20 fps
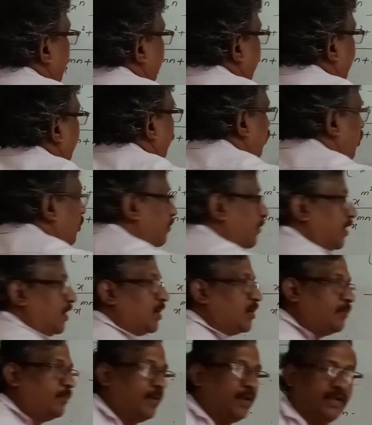
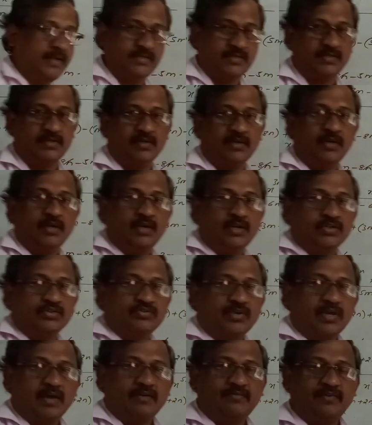denominator place. So
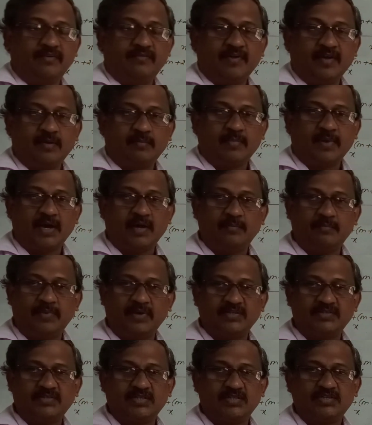everywhere my
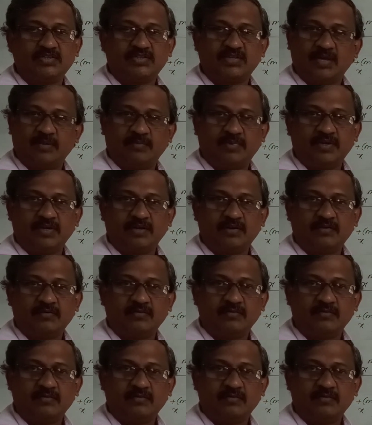base is same here,